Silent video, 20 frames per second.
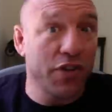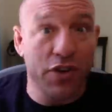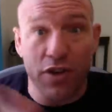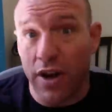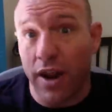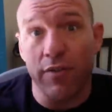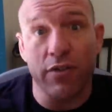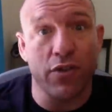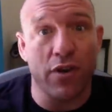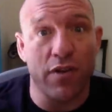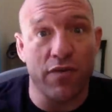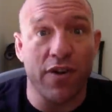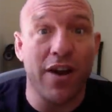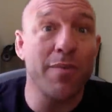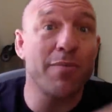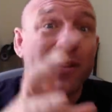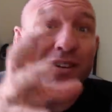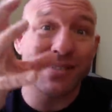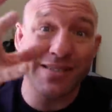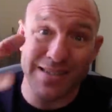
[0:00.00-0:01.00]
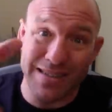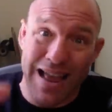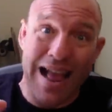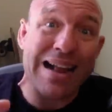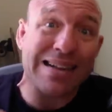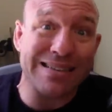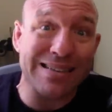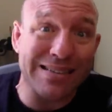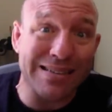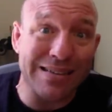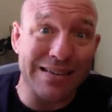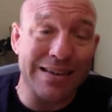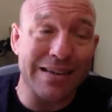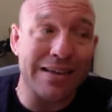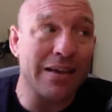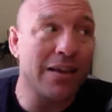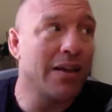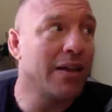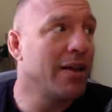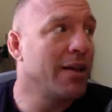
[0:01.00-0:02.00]
he could have a great fight because
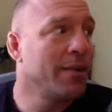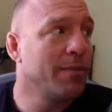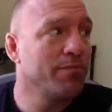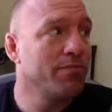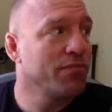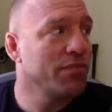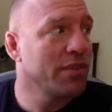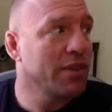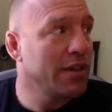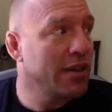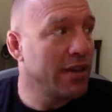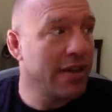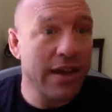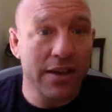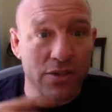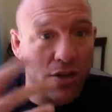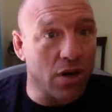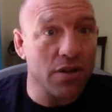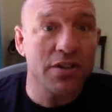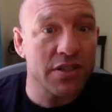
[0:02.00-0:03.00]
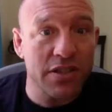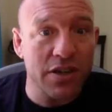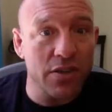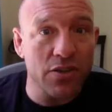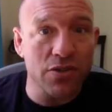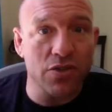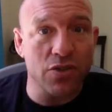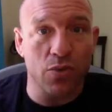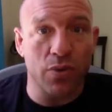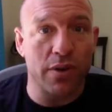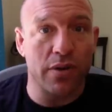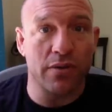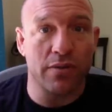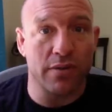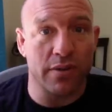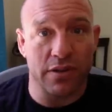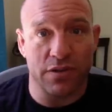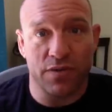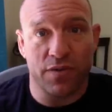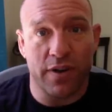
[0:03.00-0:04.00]
tactically, he has all the skills to
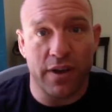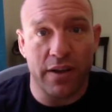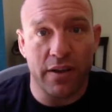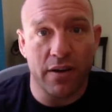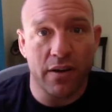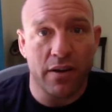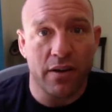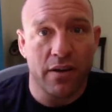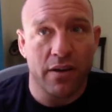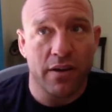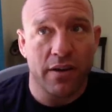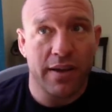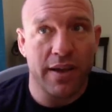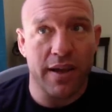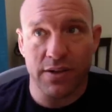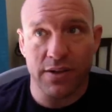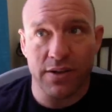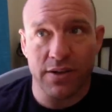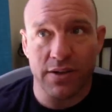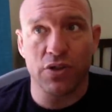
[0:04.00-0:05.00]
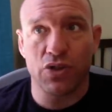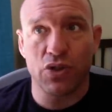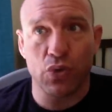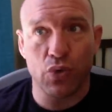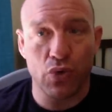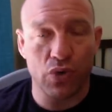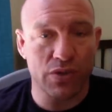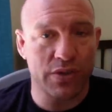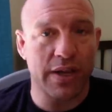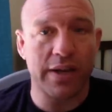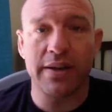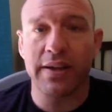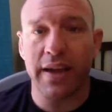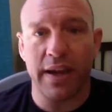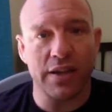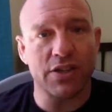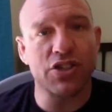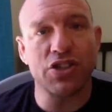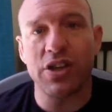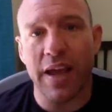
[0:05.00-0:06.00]
win this fight. He has all the tools, and
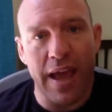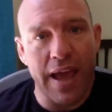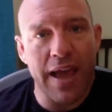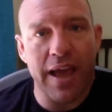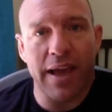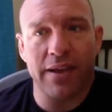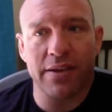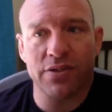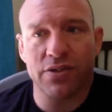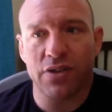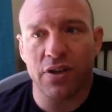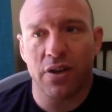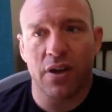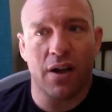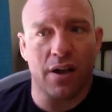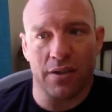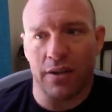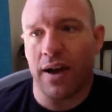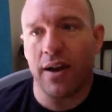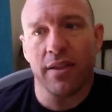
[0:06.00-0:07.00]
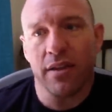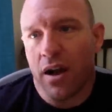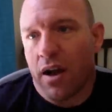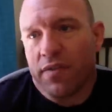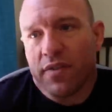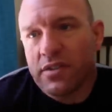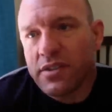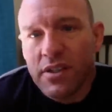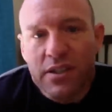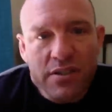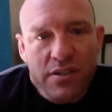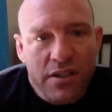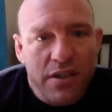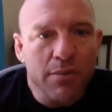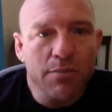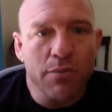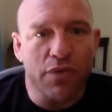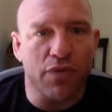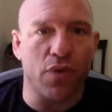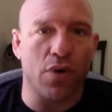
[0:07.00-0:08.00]
Gaethje has a lot of the offense he's
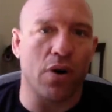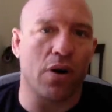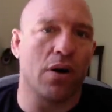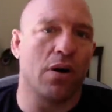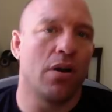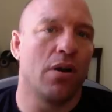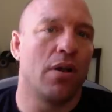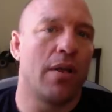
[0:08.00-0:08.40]
seen before.